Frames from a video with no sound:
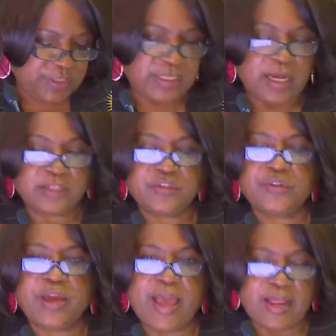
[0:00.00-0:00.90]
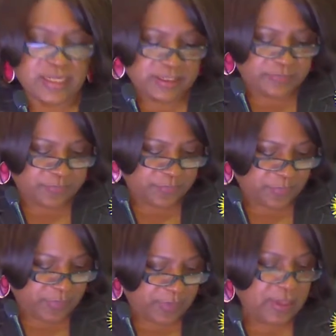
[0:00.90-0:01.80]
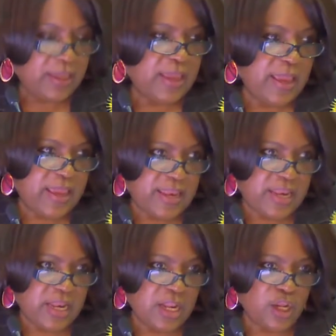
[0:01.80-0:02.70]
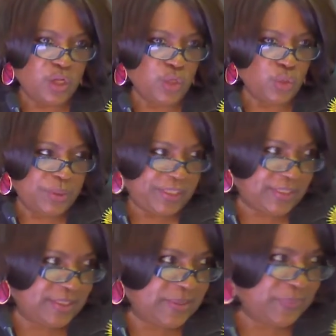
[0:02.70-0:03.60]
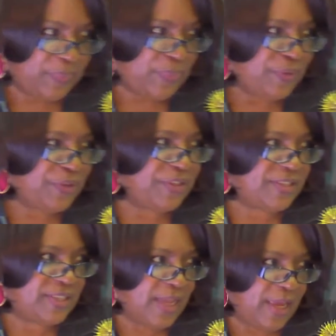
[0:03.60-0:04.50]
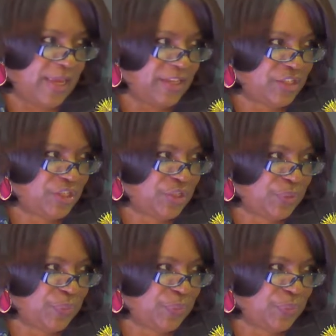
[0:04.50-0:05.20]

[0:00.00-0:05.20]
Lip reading: Dr. Alan N. Lewis to the stage.